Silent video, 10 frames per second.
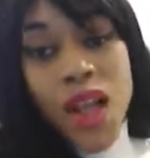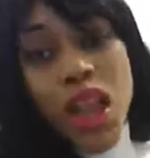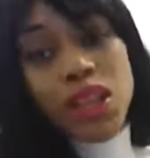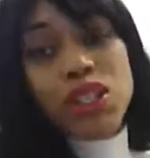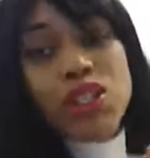
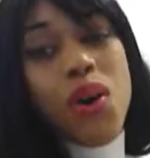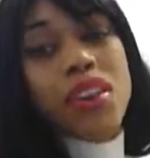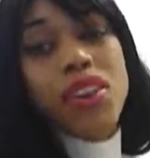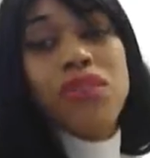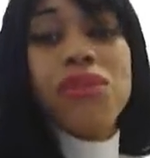and
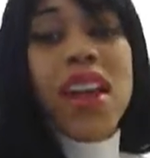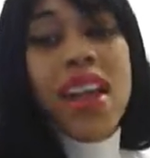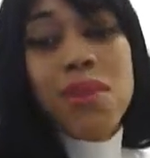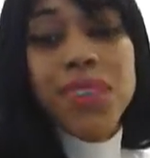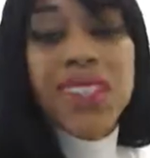enjoying the
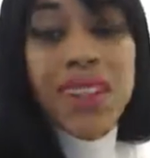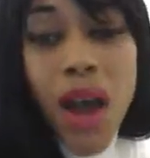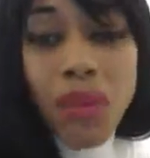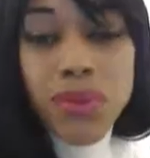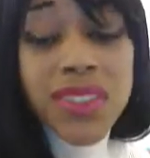family,
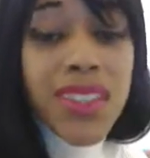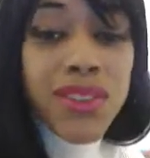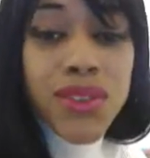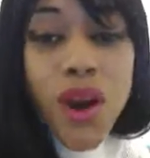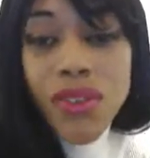while I'm
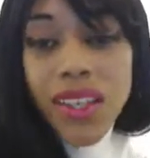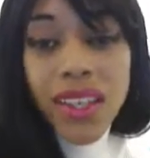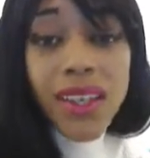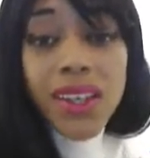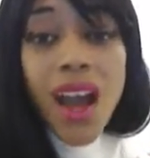sitting over
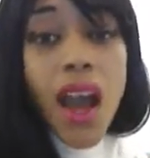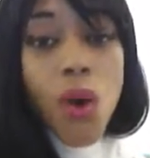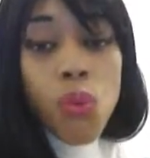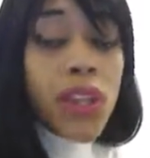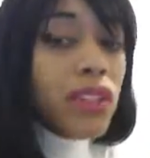here
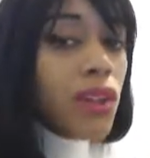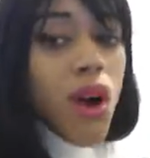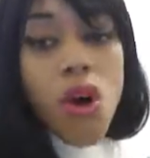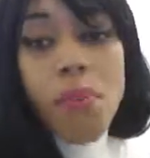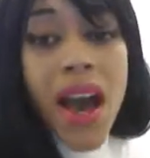with
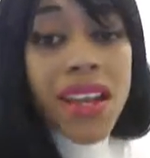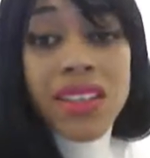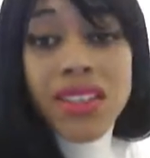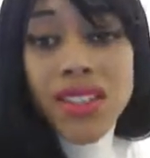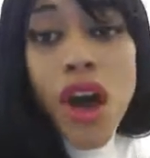
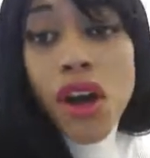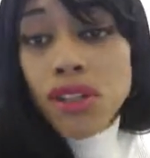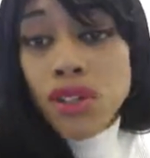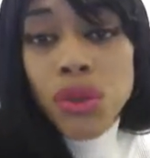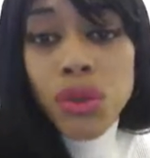nobody to
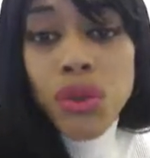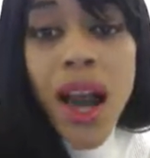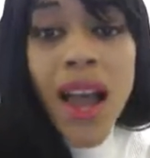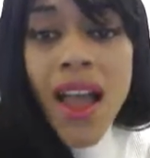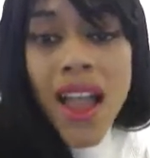talk to,